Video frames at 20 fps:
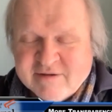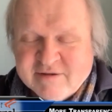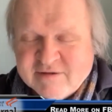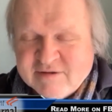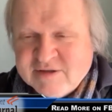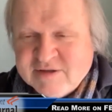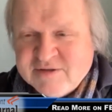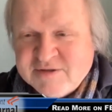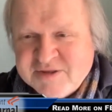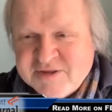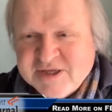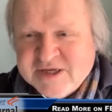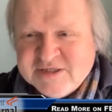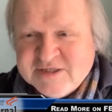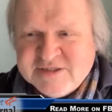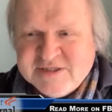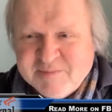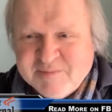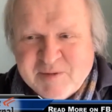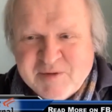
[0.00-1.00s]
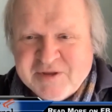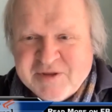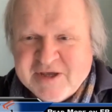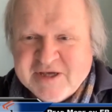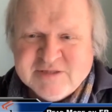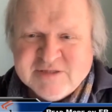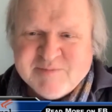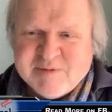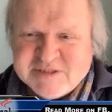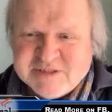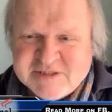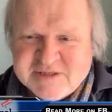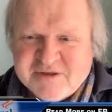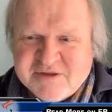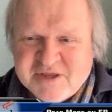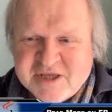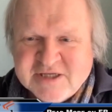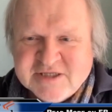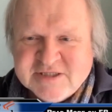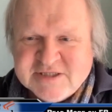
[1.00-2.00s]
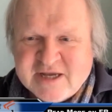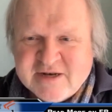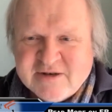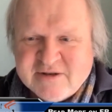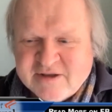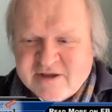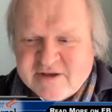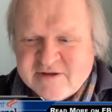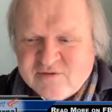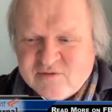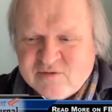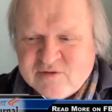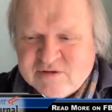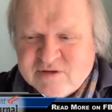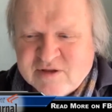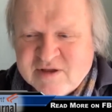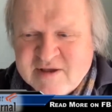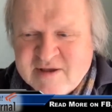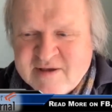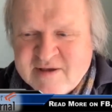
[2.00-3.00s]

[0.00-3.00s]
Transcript: It's, it's simple things, but things that, that will...